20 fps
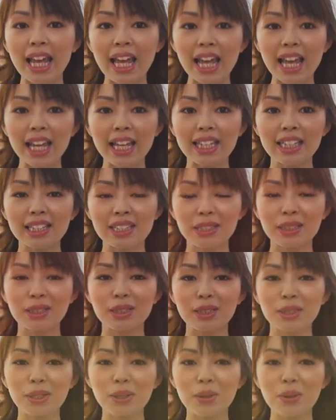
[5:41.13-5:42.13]

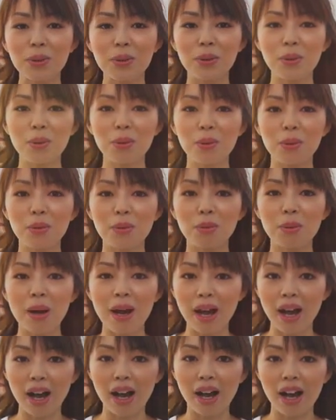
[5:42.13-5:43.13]
relationships, and
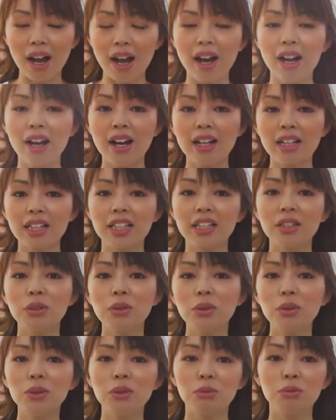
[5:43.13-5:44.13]
creating a sense of
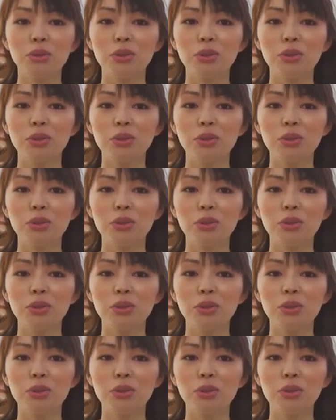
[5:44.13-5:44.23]
belonging.